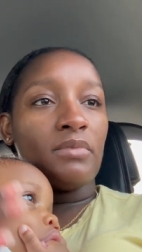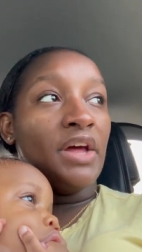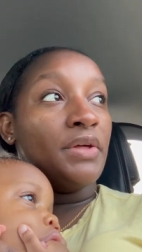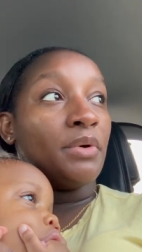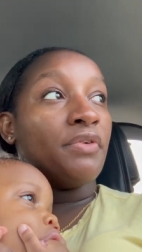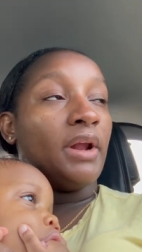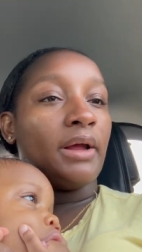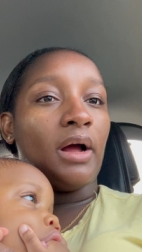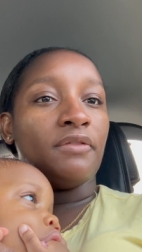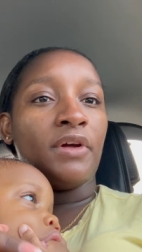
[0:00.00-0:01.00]
they were falling
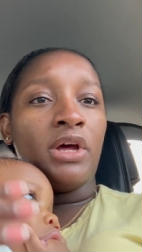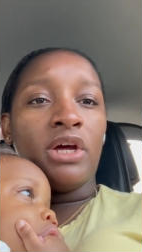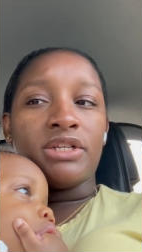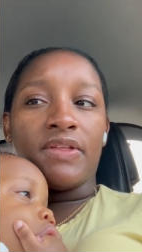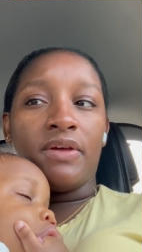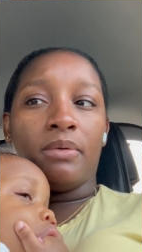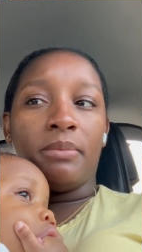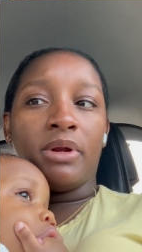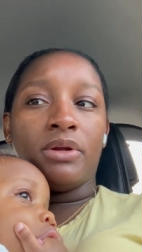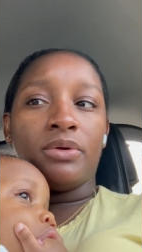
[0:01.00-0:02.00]
off. So I think what I'm
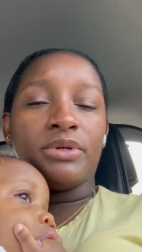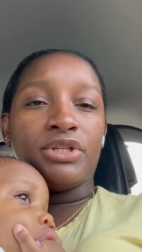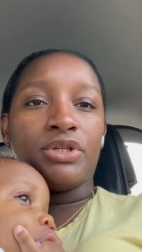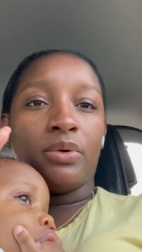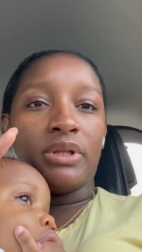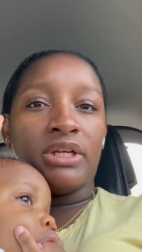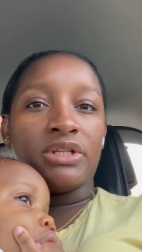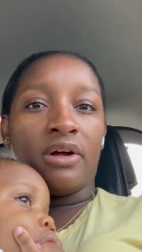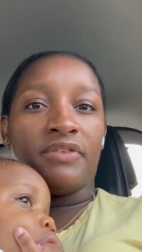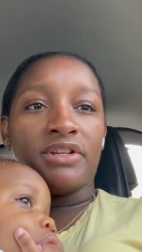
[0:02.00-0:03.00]
gonna do is soak these
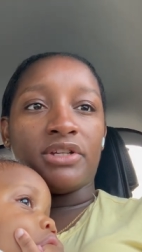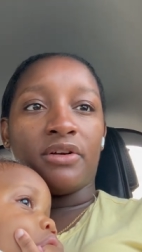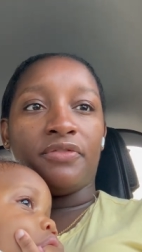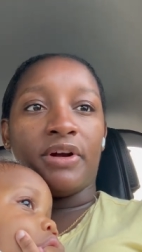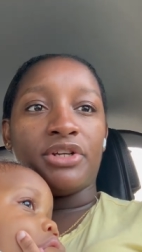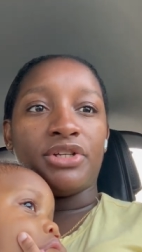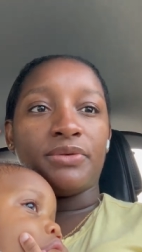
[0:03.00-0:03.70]
off and start fresh.